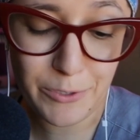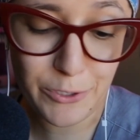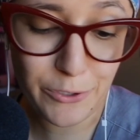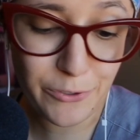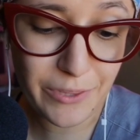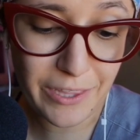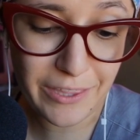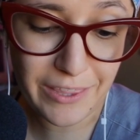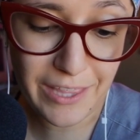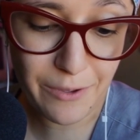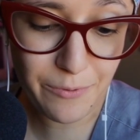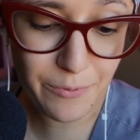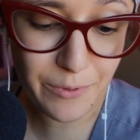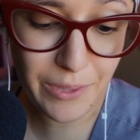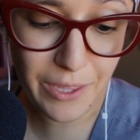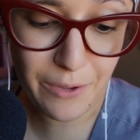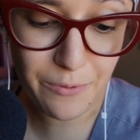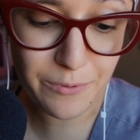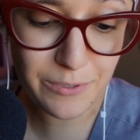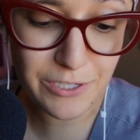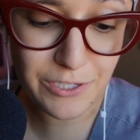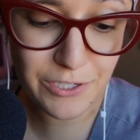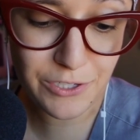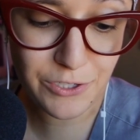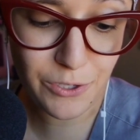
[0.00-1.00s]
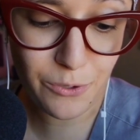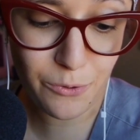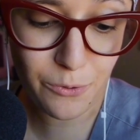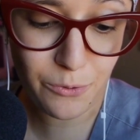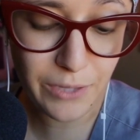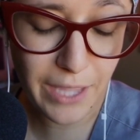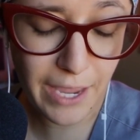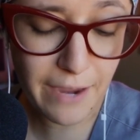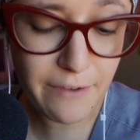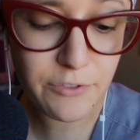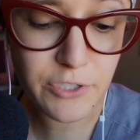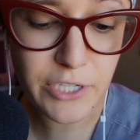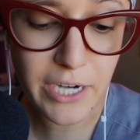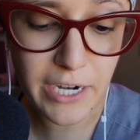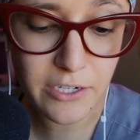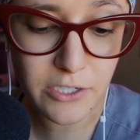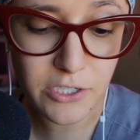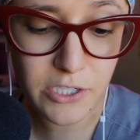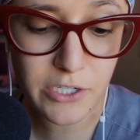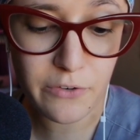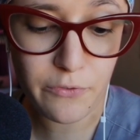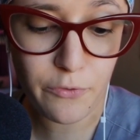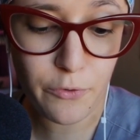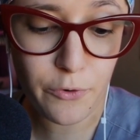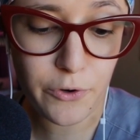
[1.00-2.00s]
sure that was so
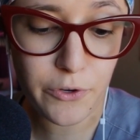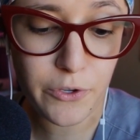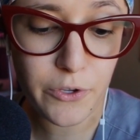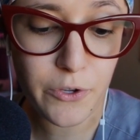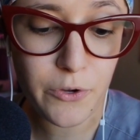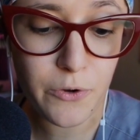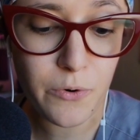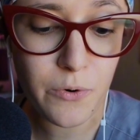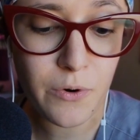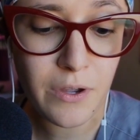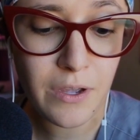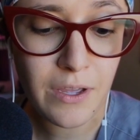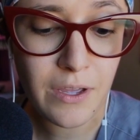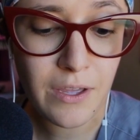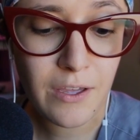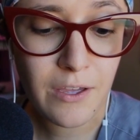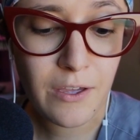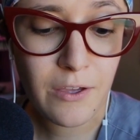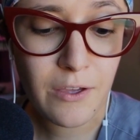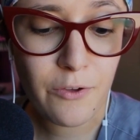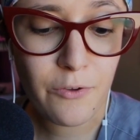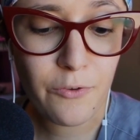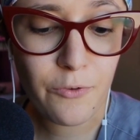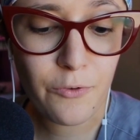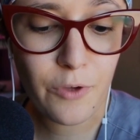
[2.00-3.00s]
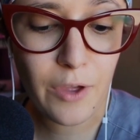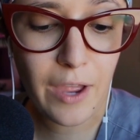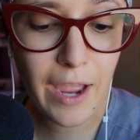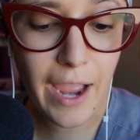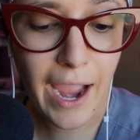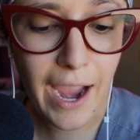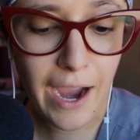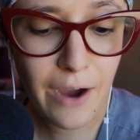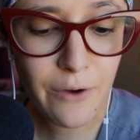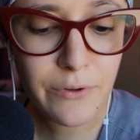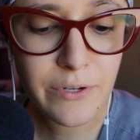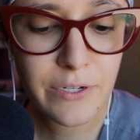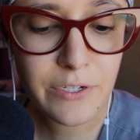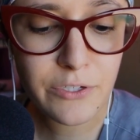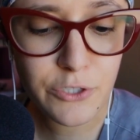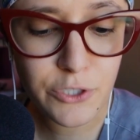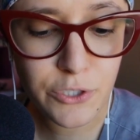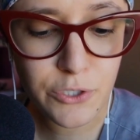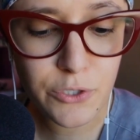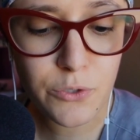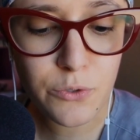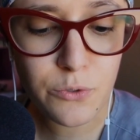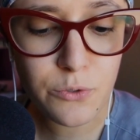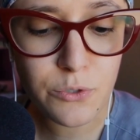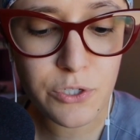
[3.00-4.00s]
life-changing for you. How
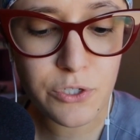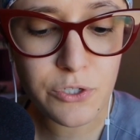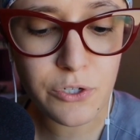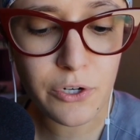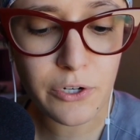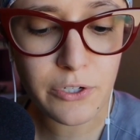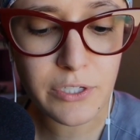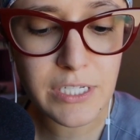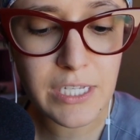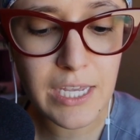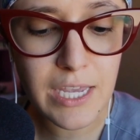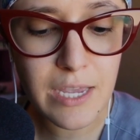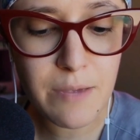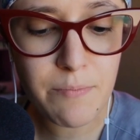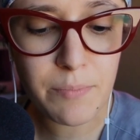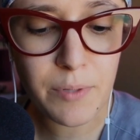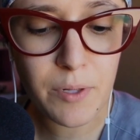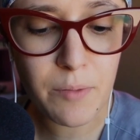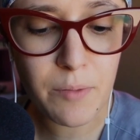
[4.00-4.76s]
did you start to